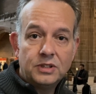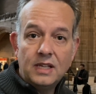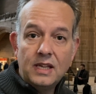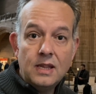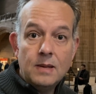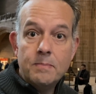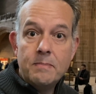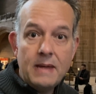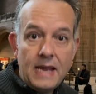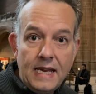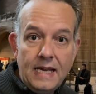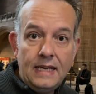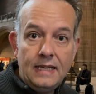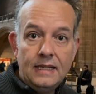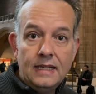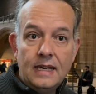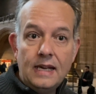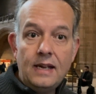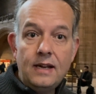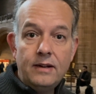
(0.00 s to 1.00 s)
in the
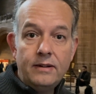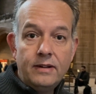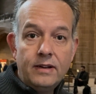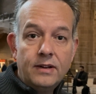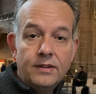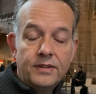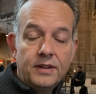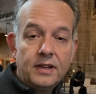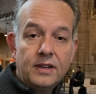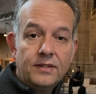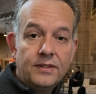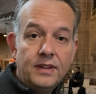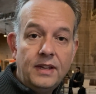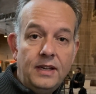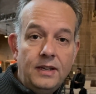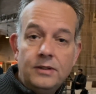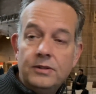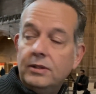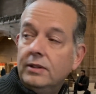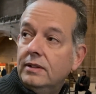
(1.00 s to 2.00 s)
main area of the
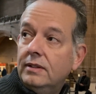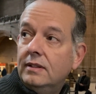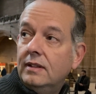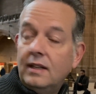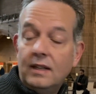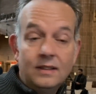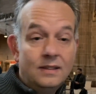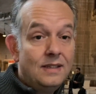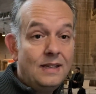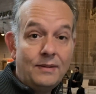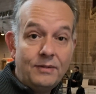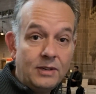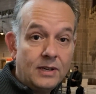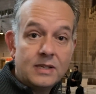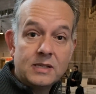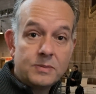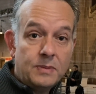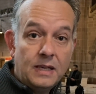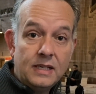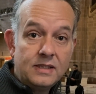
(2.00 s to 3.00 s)
cathedral. I never
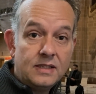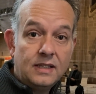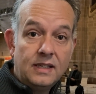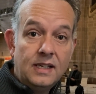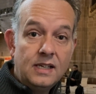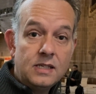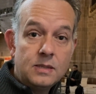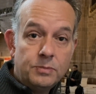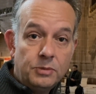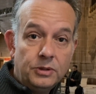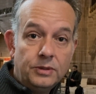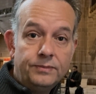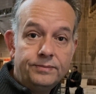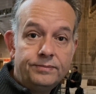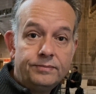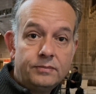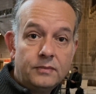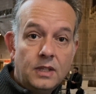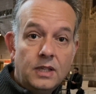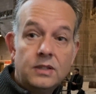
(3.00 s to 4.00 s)
expected this, but
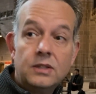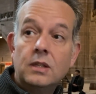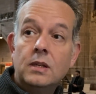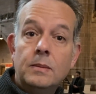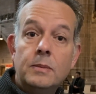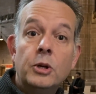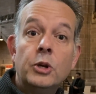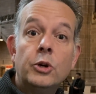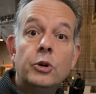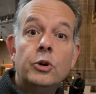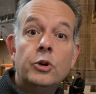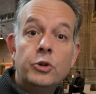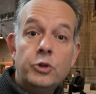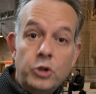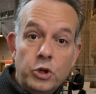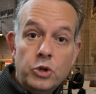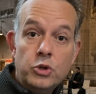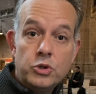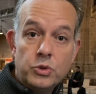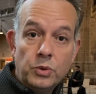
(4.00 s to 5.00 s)
it's going to be an
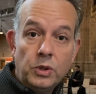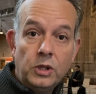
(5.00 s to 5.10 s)
unusual